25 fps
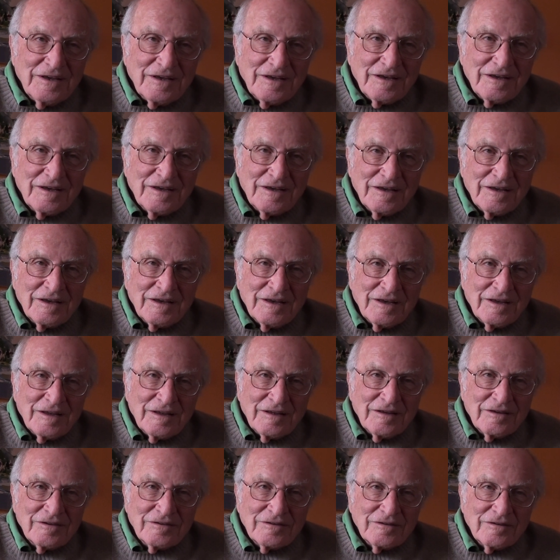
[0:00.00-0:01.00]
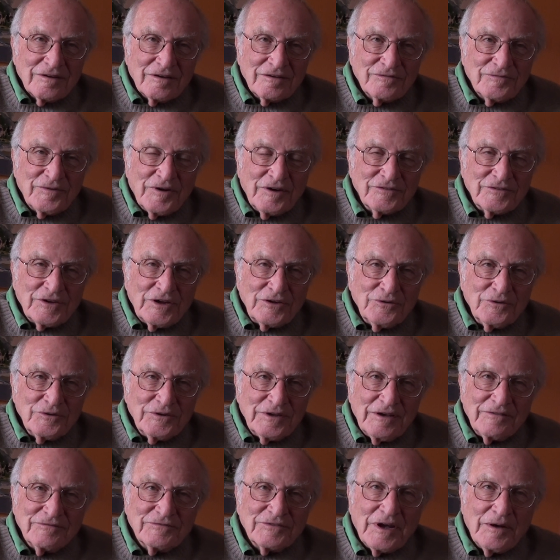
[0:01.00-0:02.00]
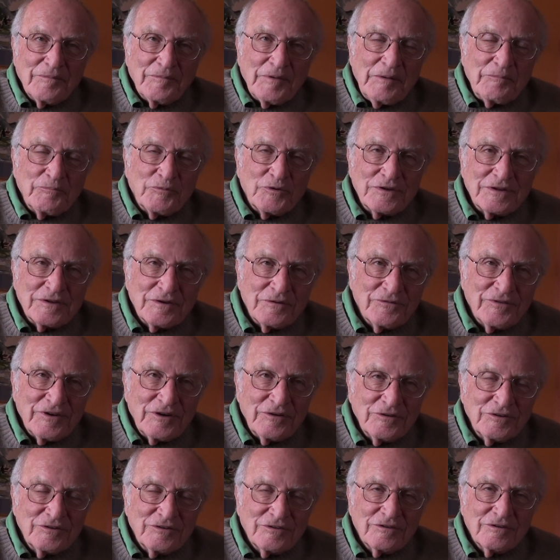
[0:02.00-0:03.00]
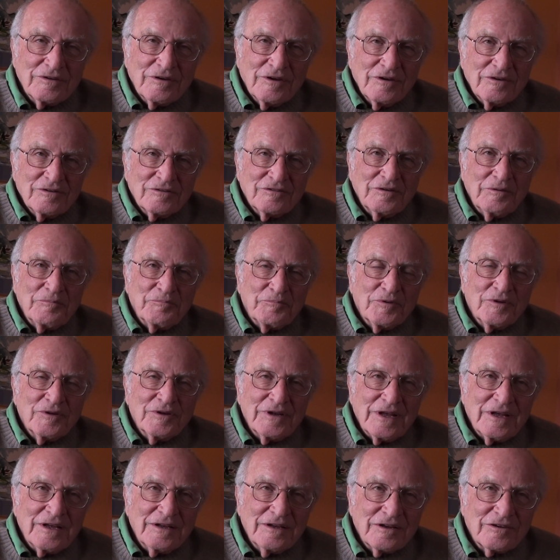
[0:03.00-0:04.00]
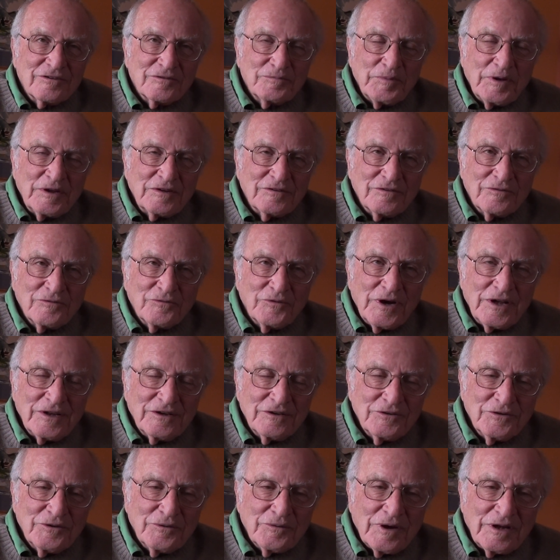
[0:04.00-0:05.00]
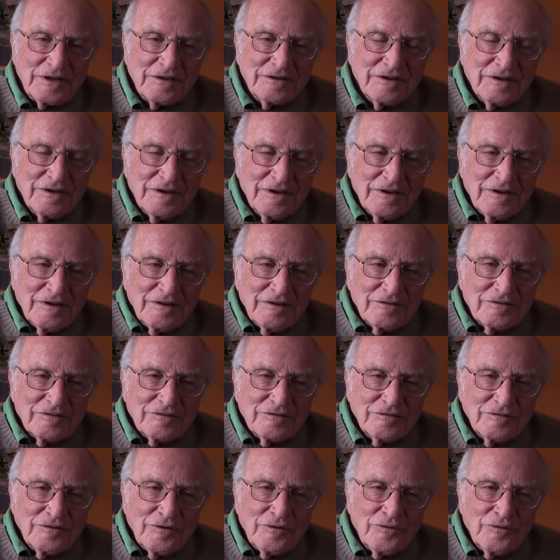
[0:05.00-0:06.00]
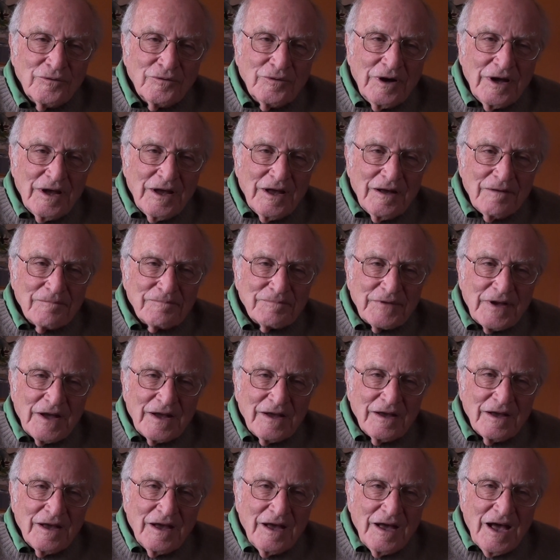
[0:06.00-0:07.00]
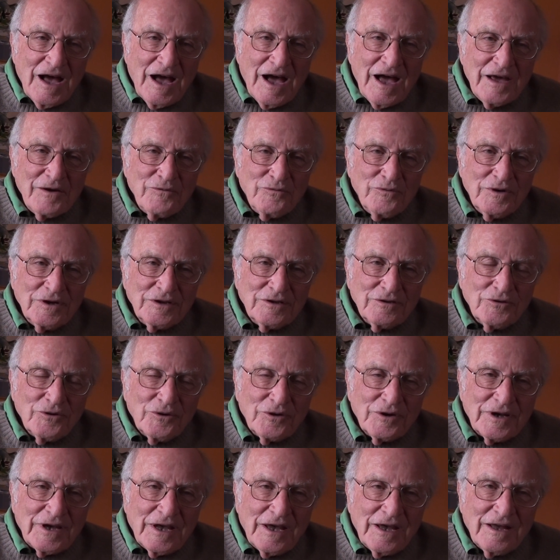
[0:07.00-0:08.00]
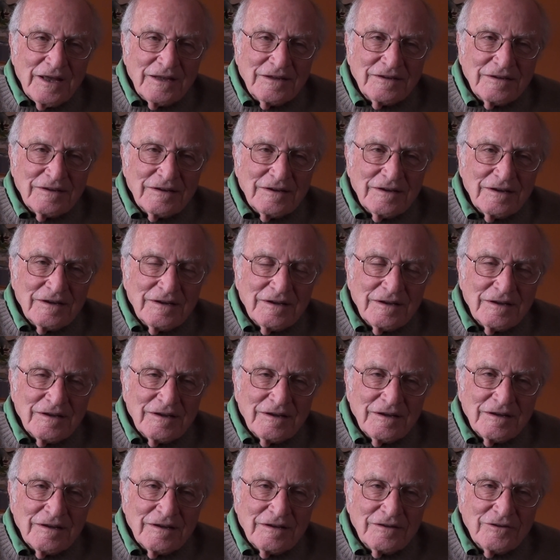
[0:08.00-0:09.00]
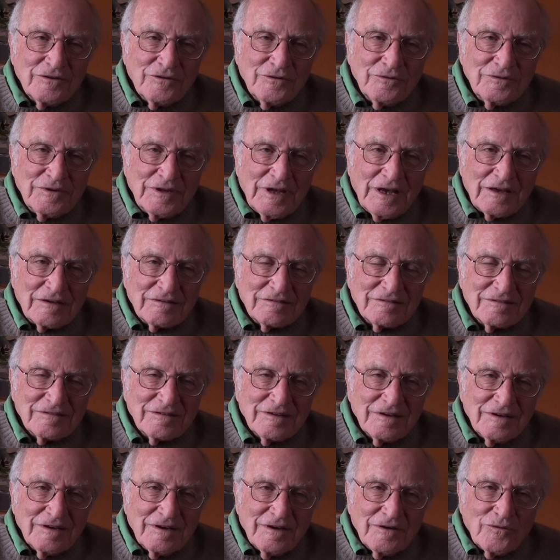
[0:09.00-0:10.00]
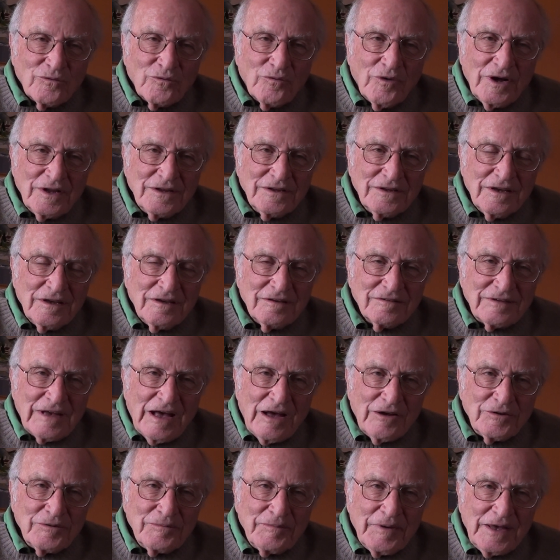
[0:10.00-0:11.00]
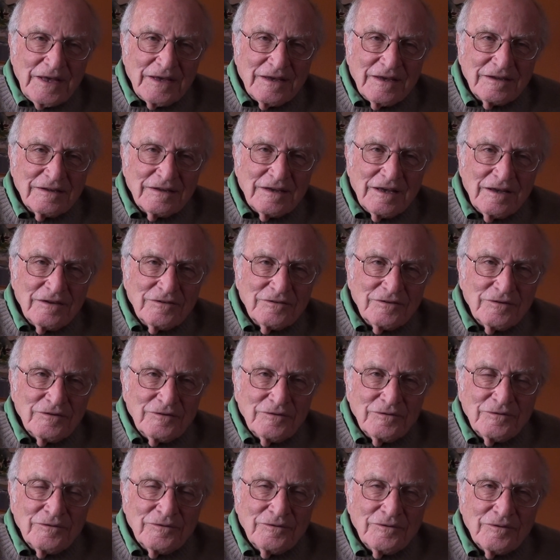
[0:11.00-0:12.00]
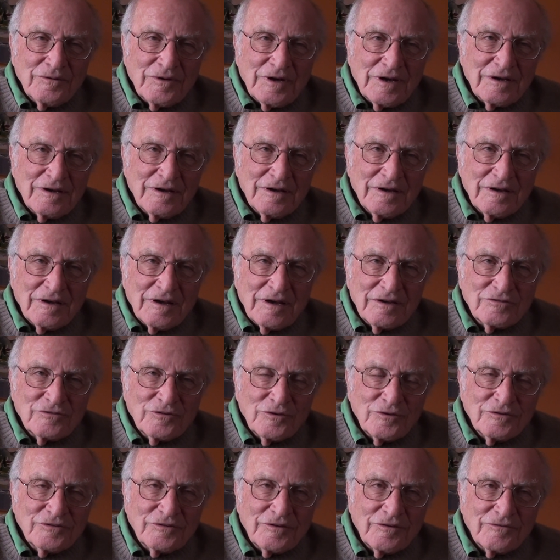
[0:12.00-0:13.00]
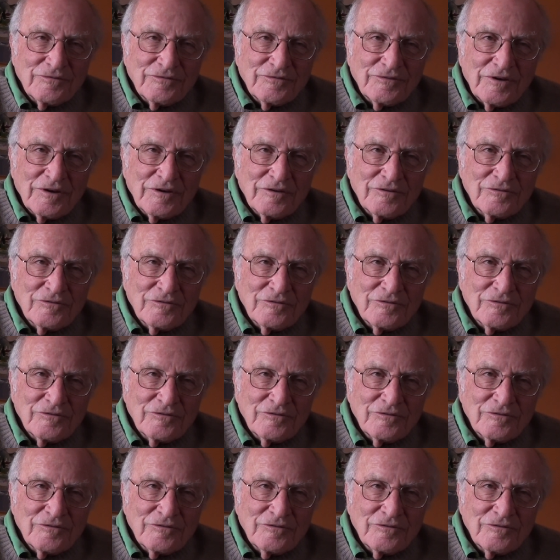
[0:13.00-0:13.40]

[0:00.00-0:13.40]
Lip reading: as far as I know, they haven't come up with a very simple, inexpensive way to do it. So I would look at 2 things. One is how to make it into a source of